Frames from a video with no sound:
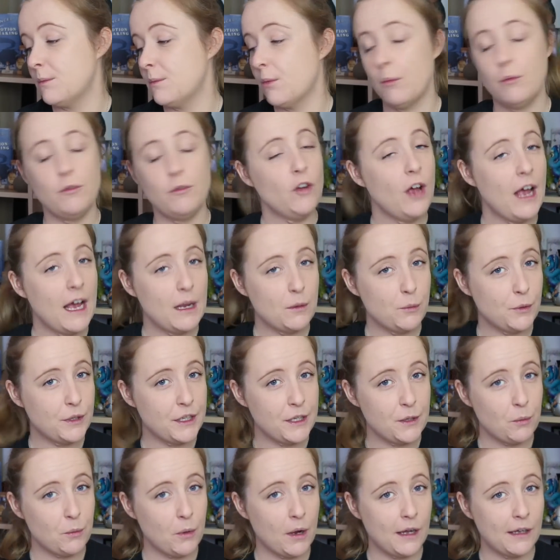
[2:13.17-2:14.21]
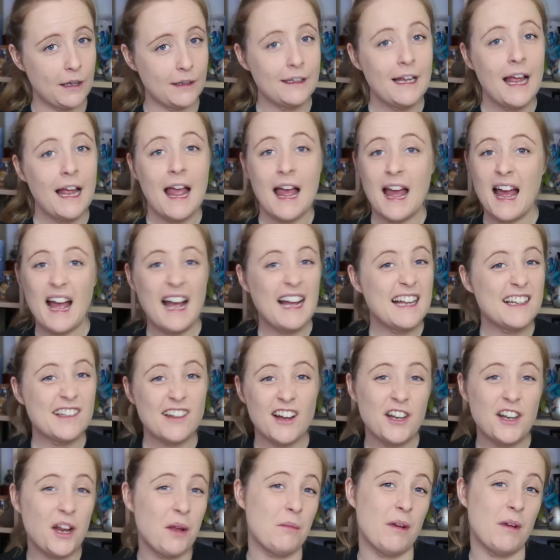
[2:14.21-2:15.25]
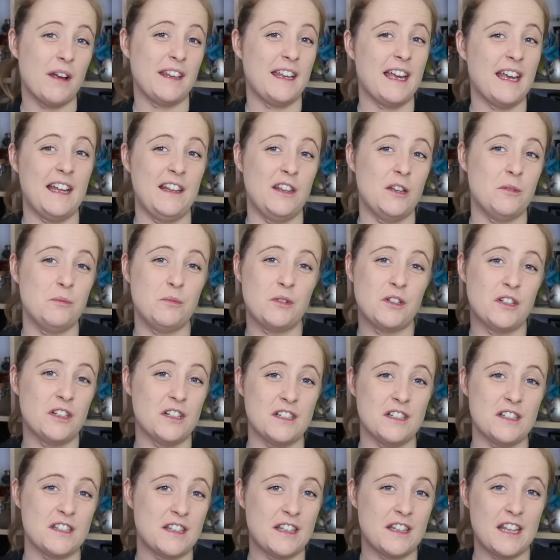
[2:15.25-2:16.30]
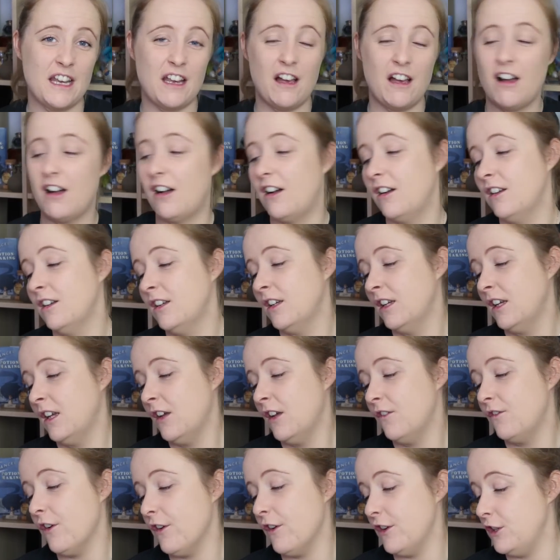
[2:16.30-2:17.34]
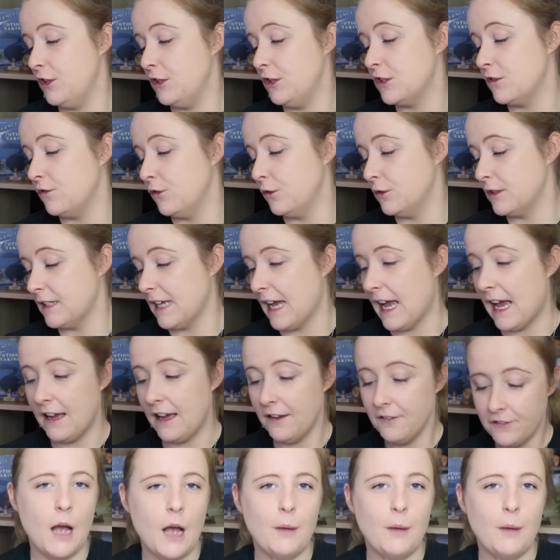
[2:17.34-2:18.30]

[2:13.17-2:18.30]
but we've not had one in a while and I don't mind getting them because they are very useful to have.